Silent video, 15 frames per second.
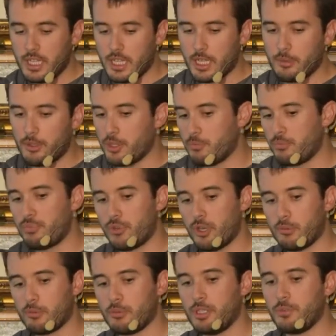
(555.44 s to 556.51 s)
I can
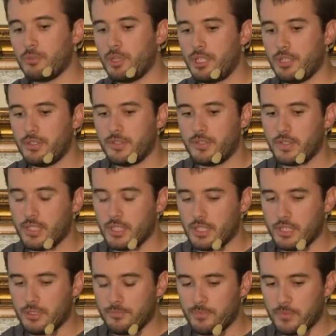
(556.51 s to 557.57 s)
probably reuse
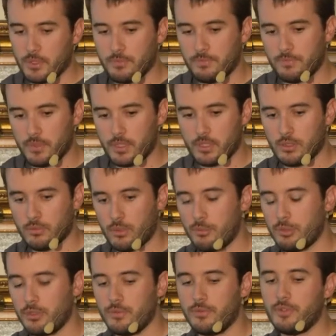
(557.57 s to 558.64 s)
a
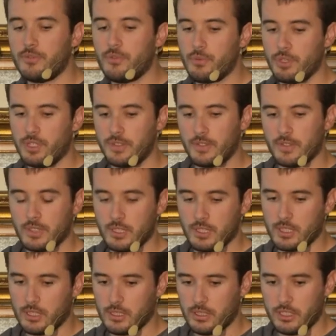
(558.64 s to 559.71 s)
Robinhood v3's
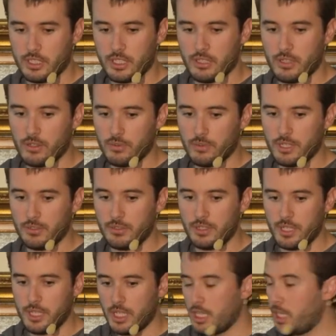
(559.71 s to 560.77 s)
changelog
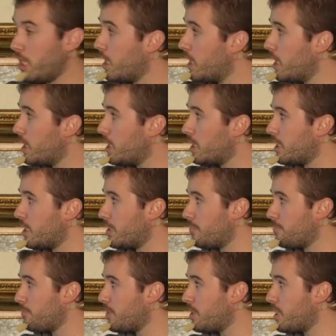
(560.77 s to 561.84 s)
reader.
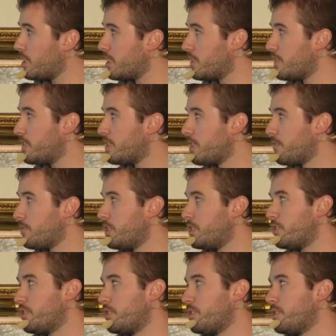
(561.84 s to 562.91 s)
There is still a
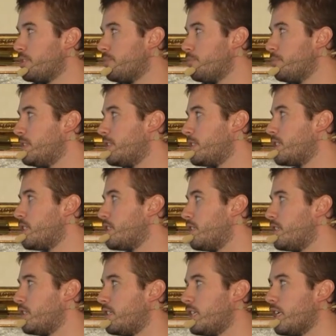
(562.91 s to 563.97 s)
feature missing,
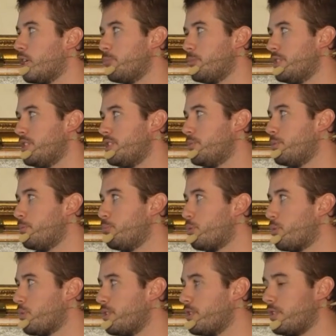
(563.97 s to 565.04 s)
the RBH
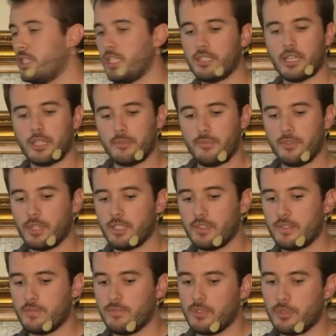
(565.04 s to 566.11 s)
report, that I feel
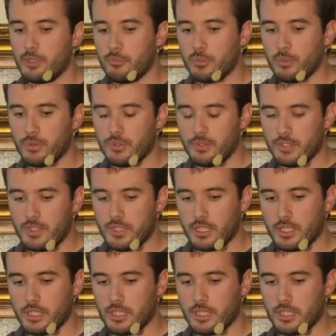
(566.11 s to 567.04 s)
is very important.